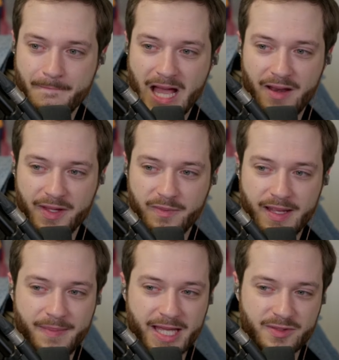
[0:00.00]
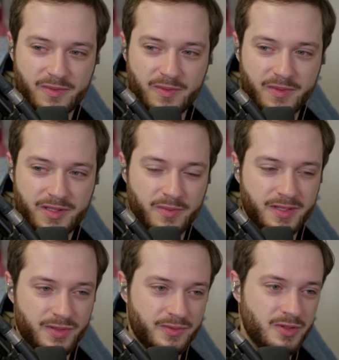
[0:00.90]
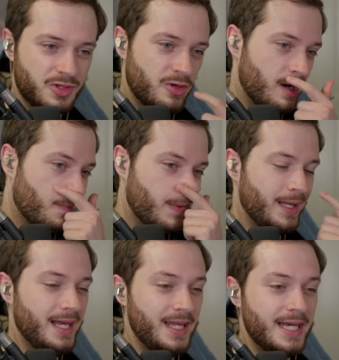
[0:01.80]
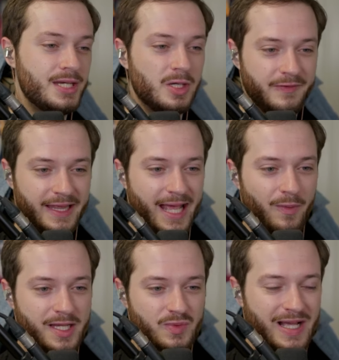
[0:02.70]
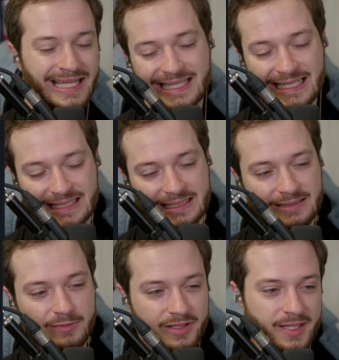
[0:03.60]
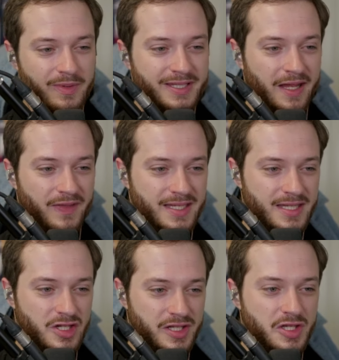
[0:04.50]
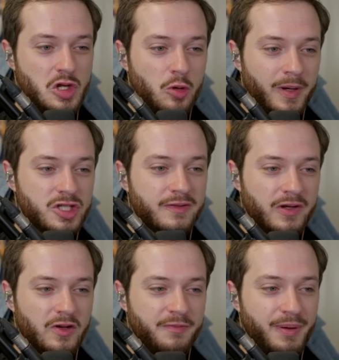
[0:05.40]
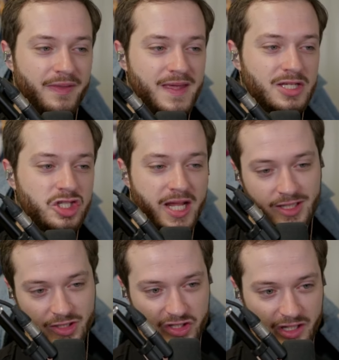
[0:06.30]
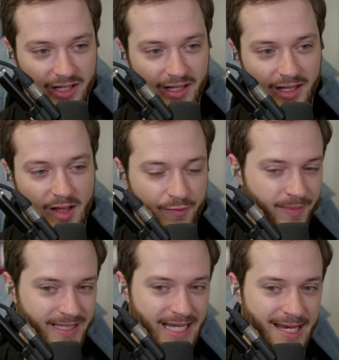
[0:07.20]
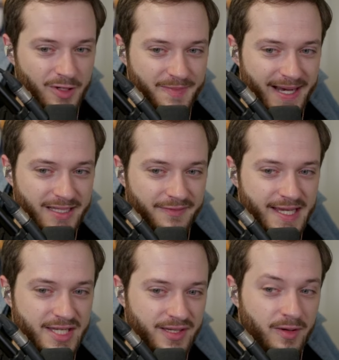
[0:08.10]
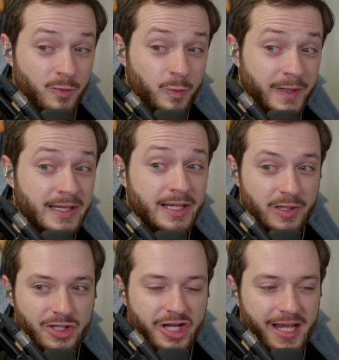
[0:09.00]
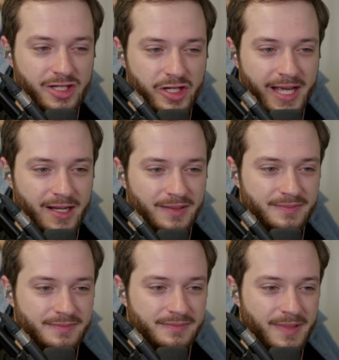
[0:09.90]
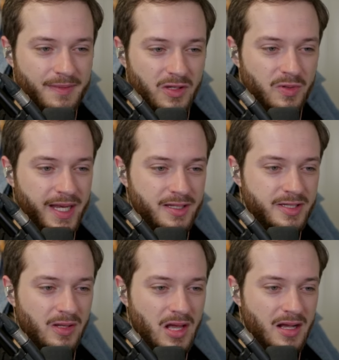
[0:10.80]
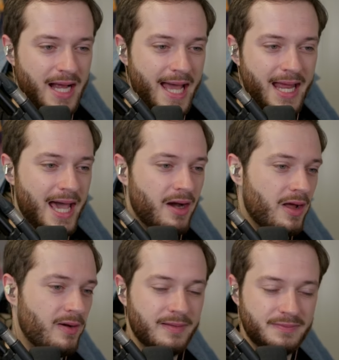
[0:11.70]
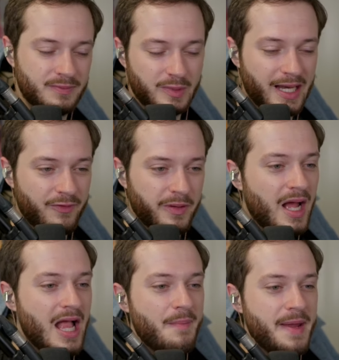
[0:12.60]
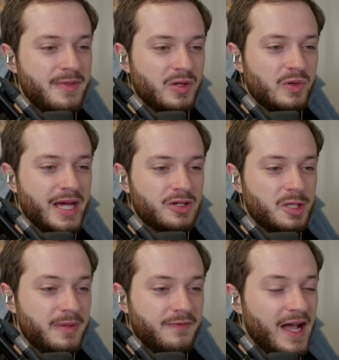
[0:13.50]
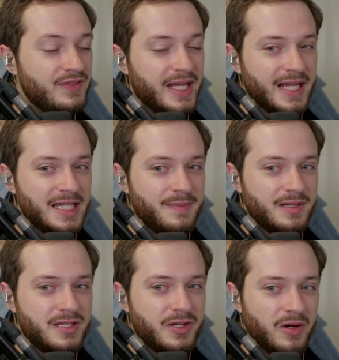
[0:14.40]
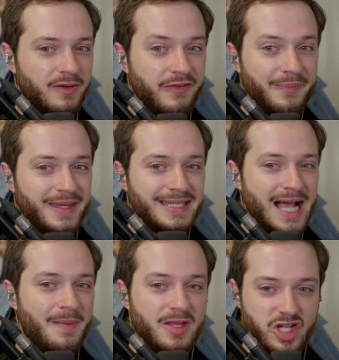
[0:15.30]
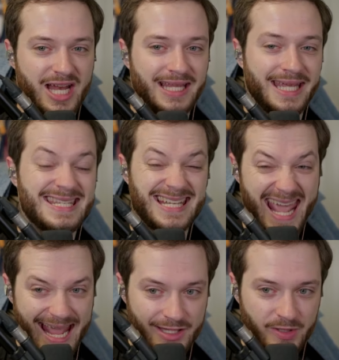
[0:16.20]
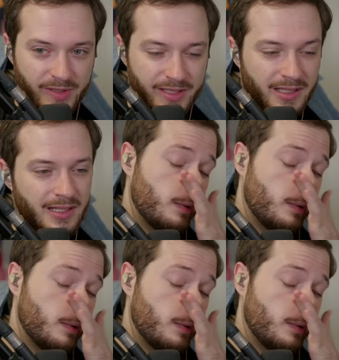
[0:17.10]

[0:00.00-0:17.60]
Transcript: I don't think Miasma was was too strong, but they, they did nerf it in that way as well. We'll see. We'll see if this is just too much of a nerf, but this change from a design perspective is a really good change. Now, maybe the cooldown's too long. I, I don't know, whatever. Maybe the cooldown should be five seconds, but start from the time the channeling is canceled.